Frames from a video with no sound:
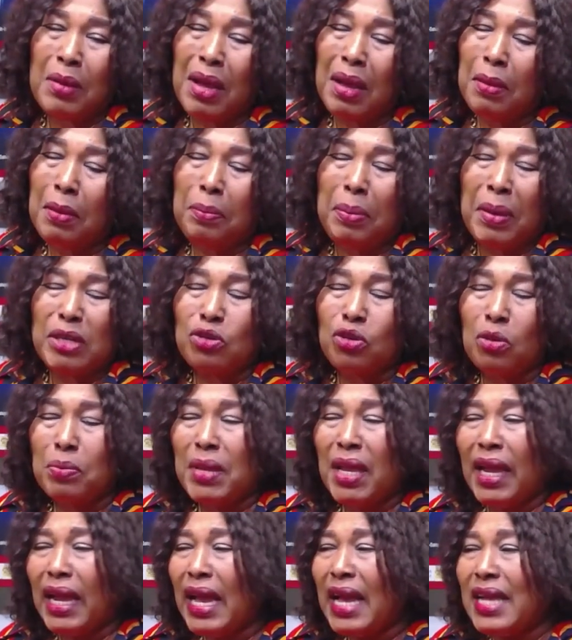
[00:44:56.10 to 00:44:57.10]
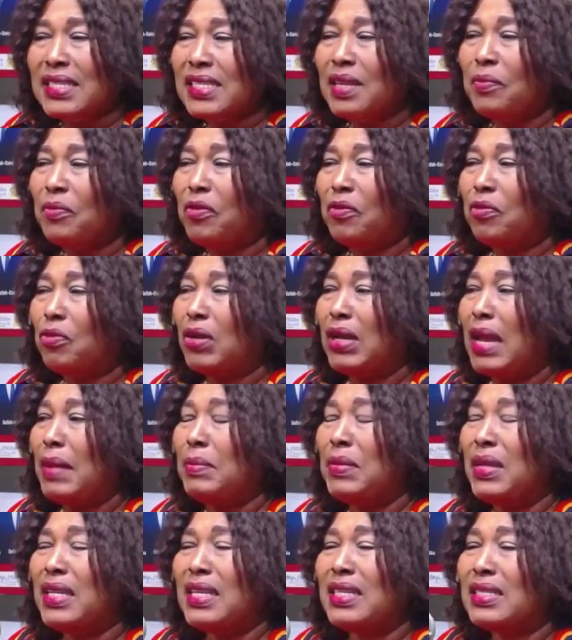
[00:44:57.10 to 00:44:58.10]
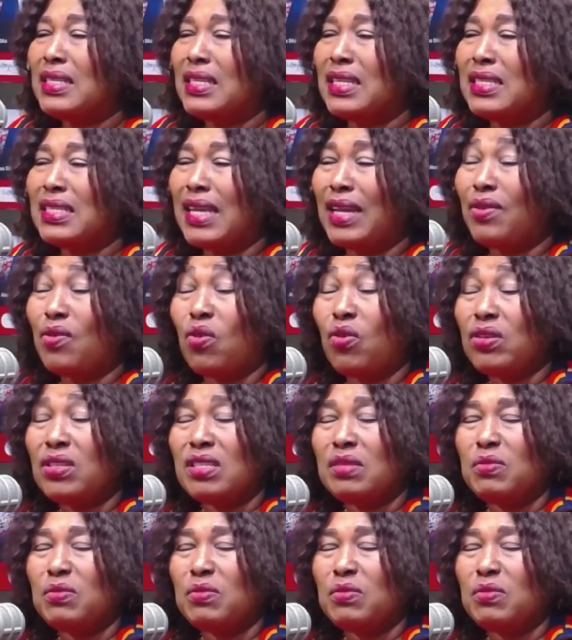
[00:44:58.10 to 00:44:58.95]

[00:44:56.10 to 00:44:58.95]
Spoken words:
Pajo me enka sam fofo na me this it annoys me.